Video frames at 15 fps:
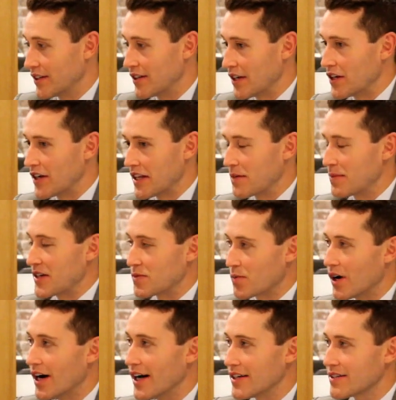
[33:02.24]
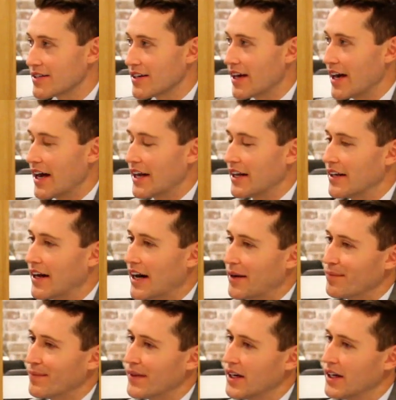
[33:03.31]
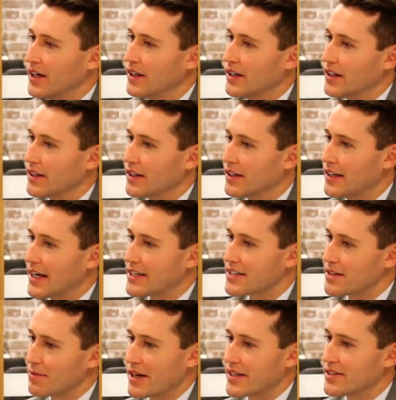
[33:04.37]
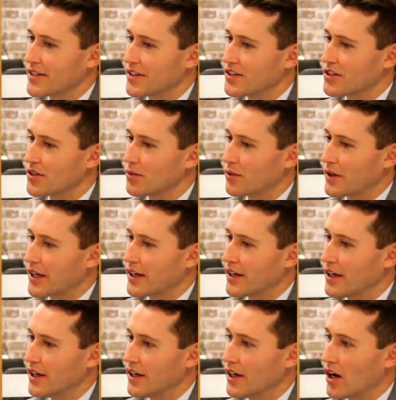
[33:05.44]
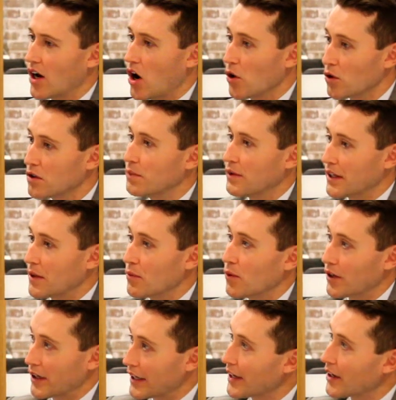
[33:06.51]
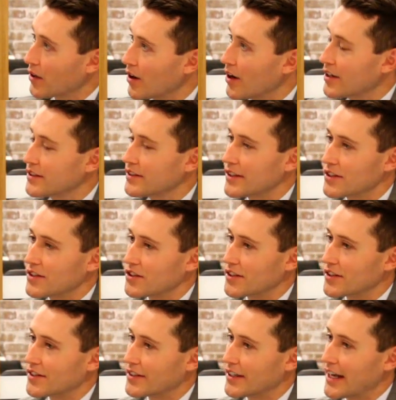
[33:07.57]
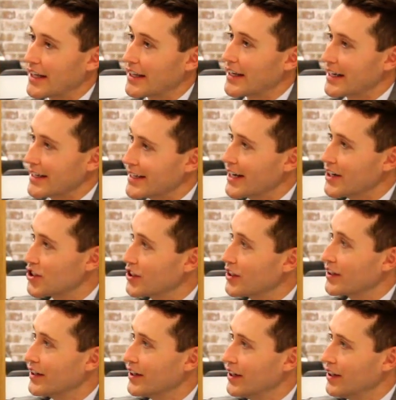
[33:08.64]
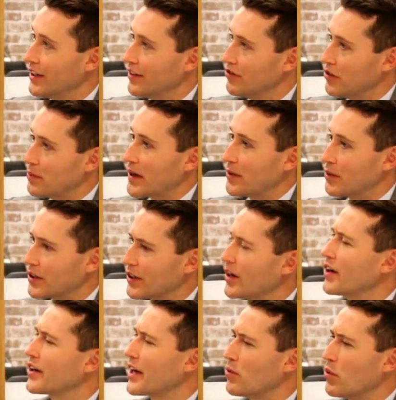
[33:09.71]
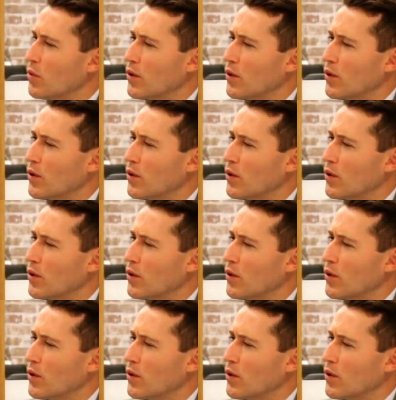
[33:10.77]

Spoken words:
you get the best price. And that's the message that we ultimately want to get across. It's just getting the attention for people to go, okay, well,